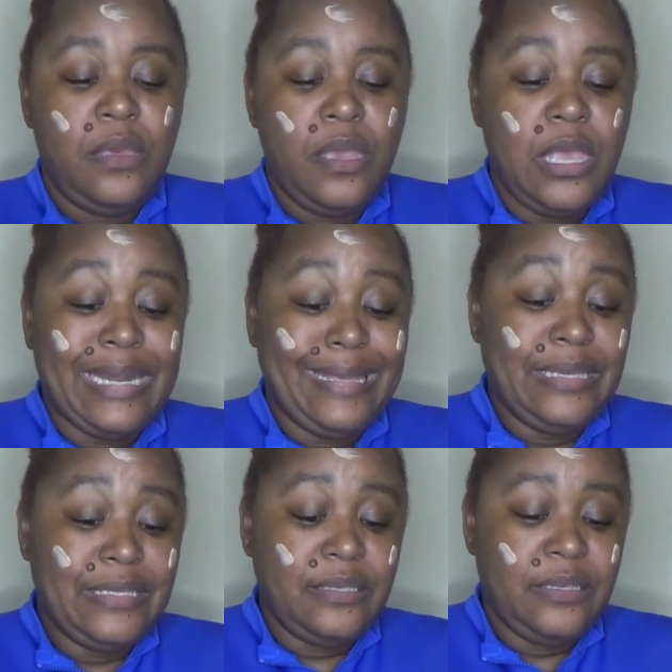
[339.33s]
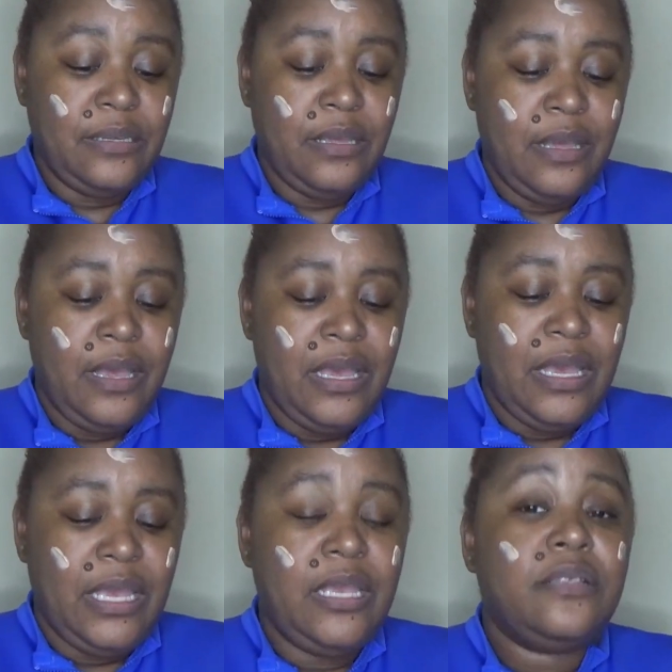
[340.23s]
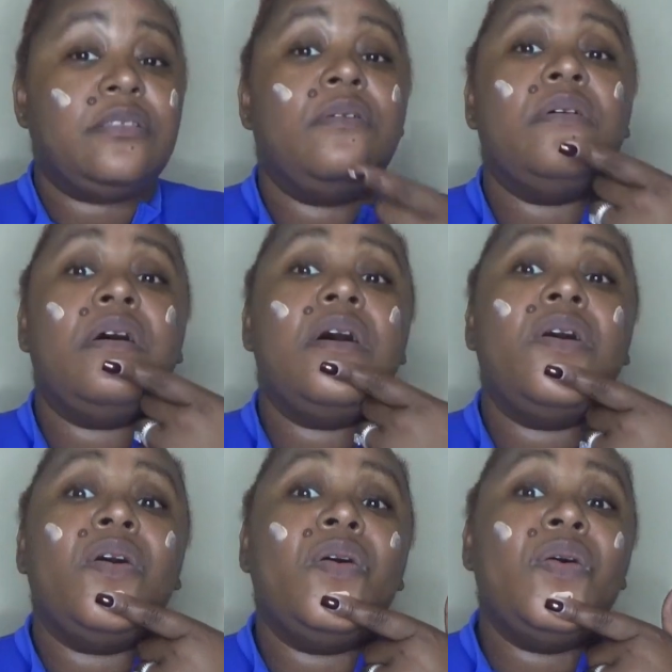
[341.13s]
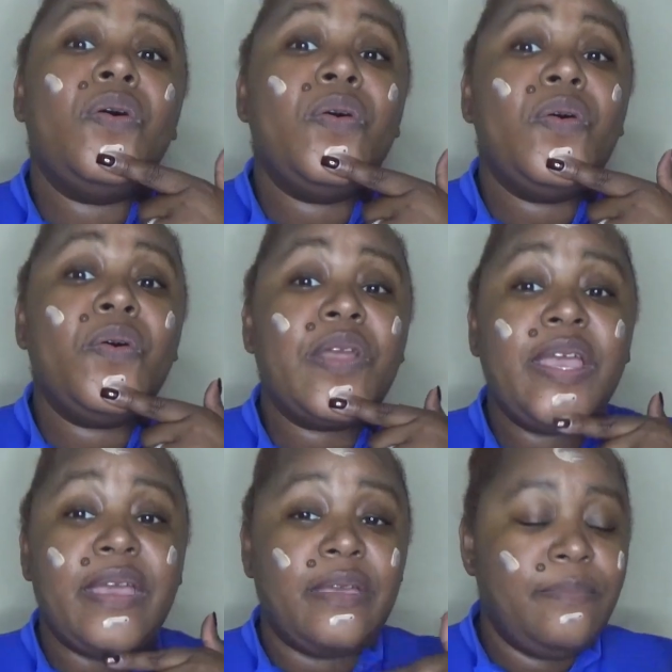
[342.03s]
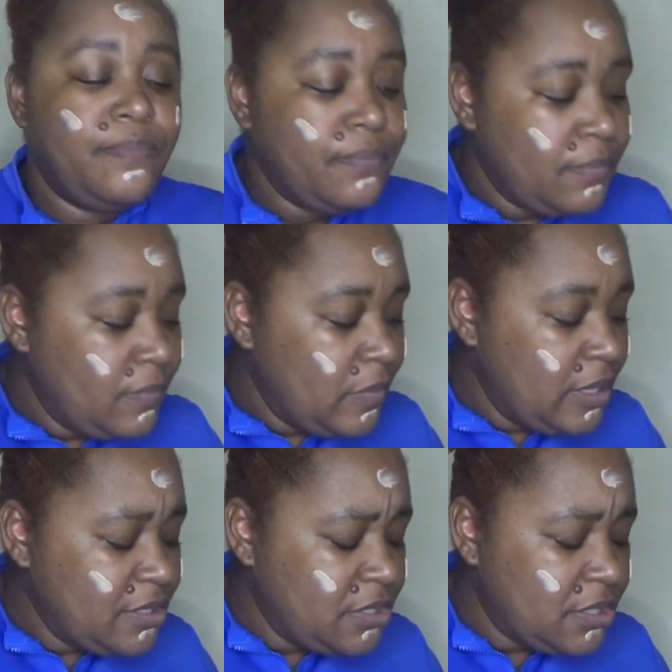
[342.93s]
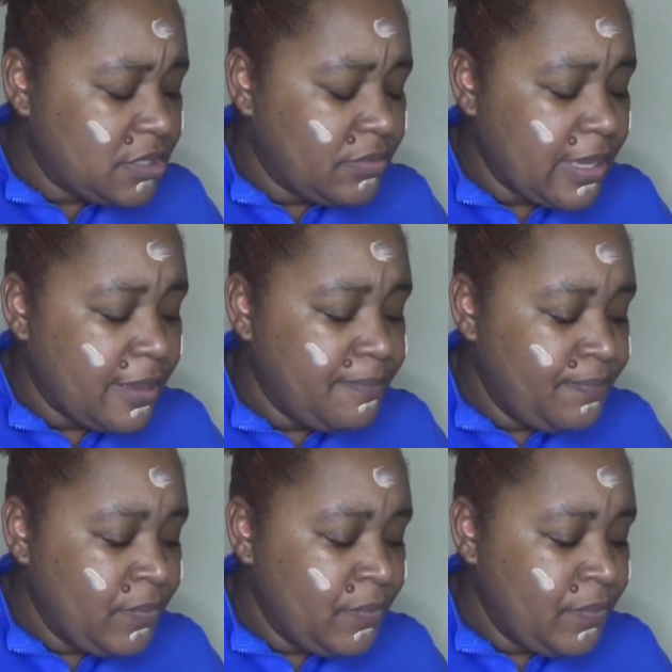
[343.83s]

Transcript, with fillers: It isn't. It's okay. It's just okay.